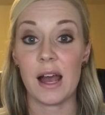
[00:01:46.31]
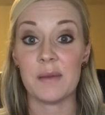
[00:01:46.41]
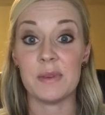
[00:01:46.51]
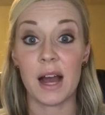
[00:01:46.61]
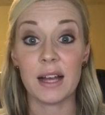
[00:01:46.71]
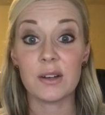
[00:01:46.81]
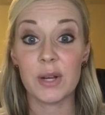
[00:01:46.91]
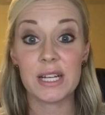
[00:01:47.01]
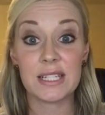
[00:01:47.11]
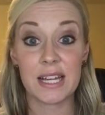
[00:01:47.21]
I'm not
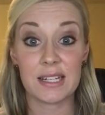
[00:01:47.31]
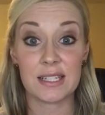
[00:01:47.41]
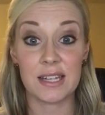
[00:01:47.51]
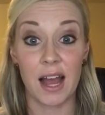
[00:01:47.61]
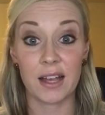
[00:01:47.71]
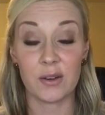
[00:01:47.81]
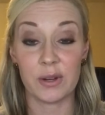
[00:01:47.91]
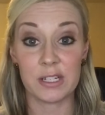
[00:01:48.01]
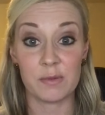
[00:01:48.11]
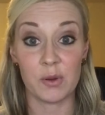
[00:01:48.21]
going to say it's not
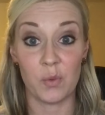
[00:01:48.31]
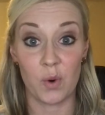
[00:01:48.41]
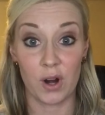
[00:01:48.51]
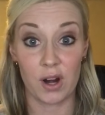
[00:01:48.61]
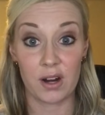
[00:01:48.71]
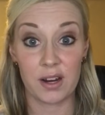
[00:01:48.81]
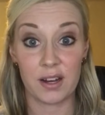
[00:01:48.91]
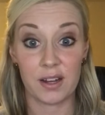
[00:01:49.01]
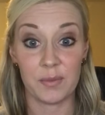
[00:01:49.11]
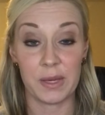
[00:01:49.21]
going to be work,
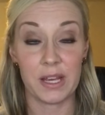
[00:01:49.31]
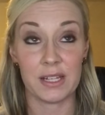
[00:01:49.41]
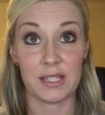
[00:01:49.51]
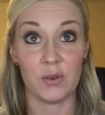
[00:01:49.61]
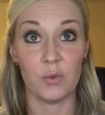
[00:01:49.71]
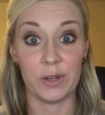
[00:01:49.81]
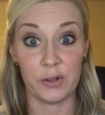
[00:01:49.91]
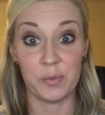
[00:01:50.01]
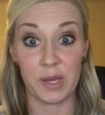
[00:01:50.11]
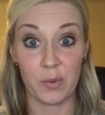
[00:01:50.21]
because it
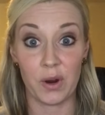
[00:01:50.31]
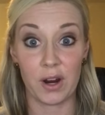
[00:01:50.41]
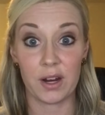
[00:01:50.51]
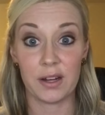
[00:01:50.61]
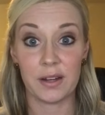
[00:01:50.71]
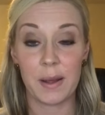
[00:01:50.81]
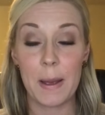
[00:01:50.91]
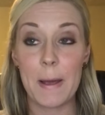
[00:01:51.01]
will be work.